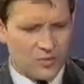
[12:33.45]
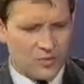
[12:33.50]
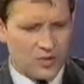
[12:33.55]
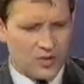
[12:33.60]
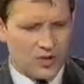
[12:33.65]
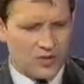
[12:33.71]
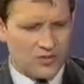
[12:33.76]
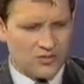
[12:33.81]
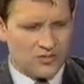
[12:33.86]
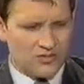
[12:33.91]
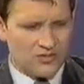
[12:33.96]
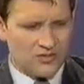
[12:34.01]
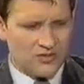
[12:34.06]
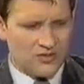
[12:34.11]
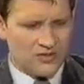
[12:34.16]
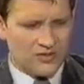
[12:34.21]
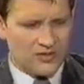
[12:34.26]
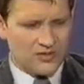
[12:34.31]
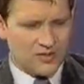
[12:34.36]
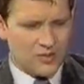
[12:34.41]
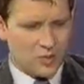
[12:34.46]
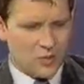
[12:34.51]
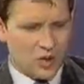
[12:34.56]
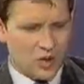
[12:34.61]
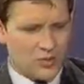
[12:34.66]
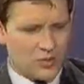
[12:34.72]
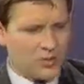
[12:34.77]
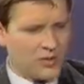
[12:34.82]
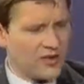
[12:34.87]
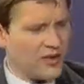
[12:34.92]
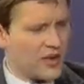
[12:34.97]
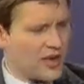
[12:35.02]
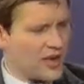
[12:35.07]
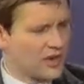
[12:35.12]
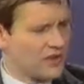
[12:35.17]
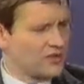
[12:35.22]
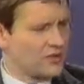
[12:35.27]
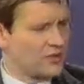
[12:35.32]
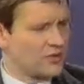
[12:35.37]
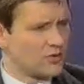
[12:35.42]
what, what would be the
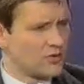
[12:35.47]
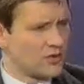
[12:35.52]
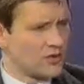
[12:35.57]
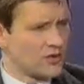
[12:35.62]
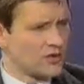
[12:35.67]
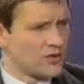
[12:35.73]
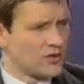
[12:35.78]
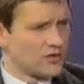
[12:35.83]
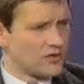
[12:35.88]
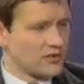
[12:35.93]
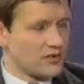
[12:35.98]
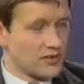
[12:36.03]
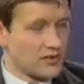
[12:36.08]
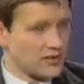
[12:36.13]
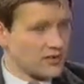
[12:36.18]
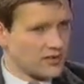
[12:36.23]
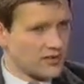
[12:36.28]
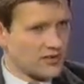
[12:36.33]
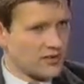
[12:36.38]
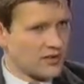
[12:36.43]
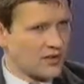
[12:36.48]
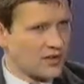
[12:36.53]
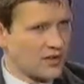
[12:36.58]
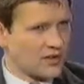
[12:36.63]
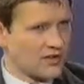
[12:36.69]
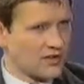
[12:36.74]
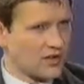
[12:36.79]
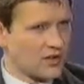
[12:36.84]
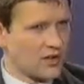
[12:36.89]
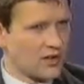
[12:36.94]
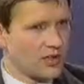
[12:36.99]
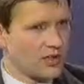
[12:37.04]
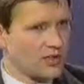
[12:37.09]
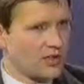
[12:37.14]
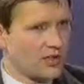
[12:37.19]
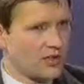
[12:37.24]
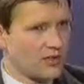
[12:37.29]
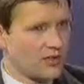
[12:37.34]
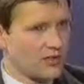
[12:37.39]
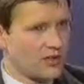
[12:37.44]
attitude toward this? Do you think this is causing a great
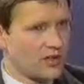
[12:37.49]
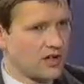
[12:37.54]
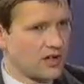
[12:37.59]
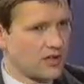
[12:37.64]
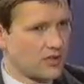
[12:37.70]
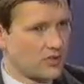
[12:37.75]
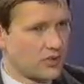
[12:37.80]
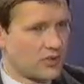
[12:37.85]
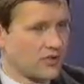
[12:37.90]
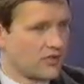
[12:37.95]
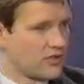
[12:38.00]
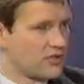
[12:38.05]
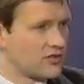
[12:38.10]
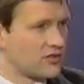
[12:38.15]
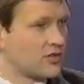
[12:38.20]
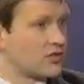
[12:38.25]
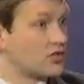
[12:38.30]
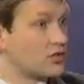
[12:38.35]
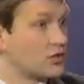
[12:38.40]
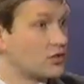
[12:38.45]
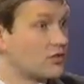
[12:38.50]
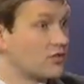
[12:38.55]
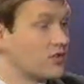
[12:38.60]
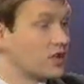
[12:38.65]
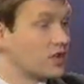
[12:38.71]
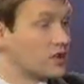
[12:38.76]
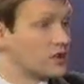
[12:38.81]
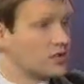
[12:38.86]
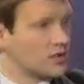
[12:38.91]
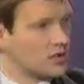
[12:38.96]
deal of harm, or is this just good fun?